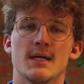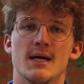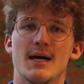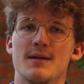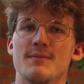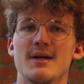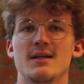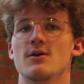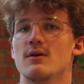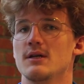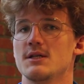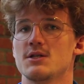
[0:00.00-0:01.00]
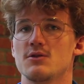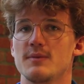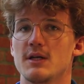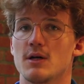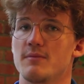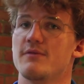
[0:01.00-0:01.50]
And the main goal is to
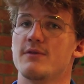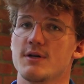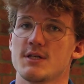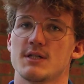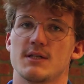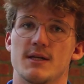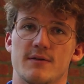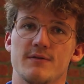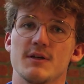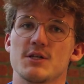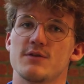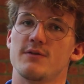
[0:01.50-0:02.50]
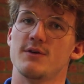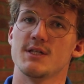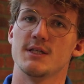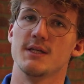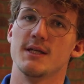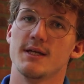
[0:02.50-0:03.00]
become finish
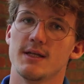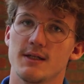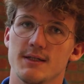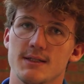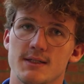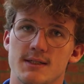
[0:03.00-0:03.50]
first in Adelaide.